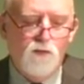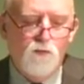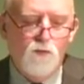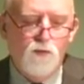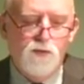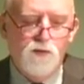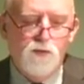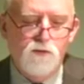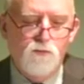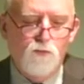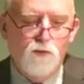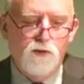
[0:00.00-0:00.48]

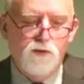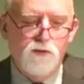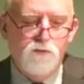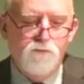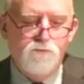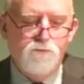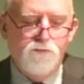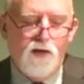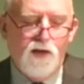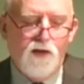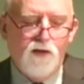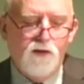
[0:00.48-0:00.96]
when you
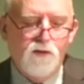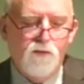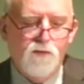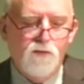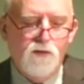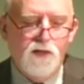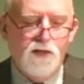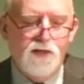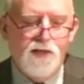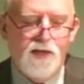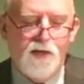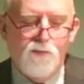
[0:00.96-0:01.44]

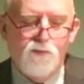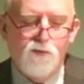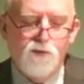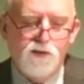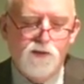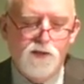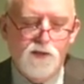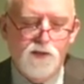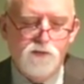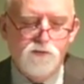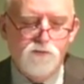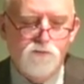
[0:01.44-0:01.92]
file an
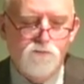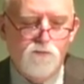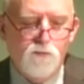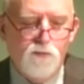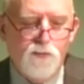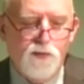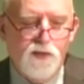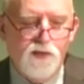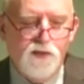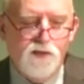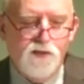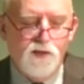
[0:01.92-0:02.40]
application for
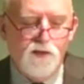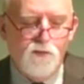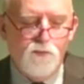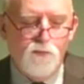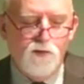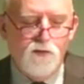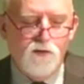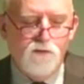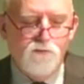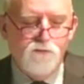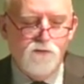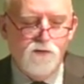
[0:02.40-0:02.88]
Medicaid
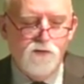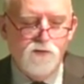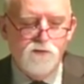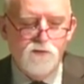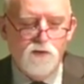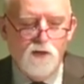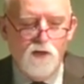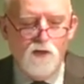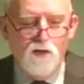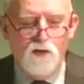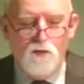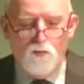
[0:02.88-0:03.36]
benefits,